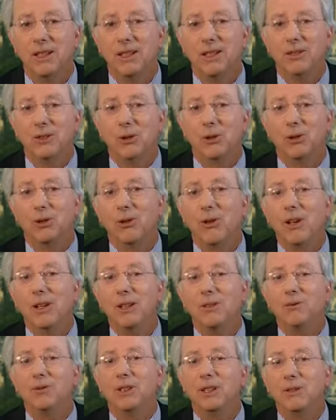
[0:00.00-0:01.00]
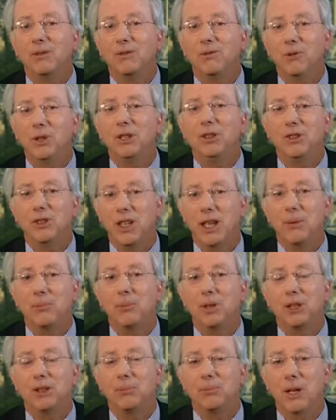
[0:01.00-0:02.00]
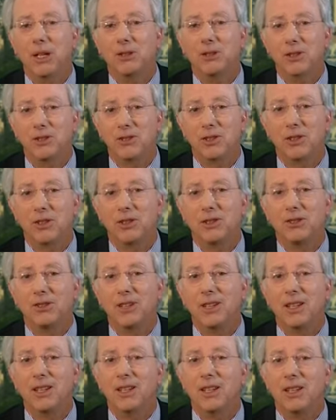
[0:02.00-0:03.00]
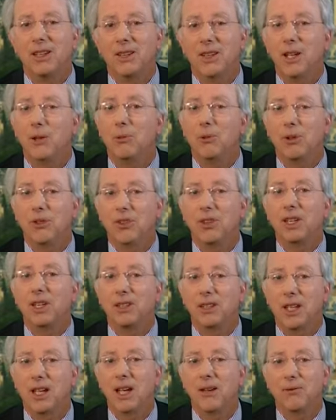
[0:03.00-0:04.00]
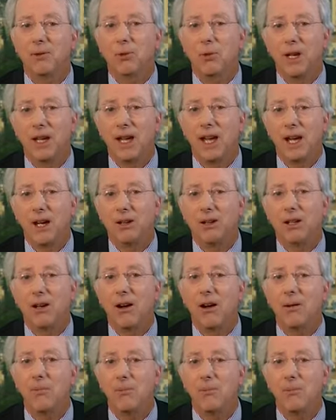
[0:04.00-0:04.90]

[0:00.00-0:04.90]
So as long as if we send mixed messages, they will think they have a way out. Our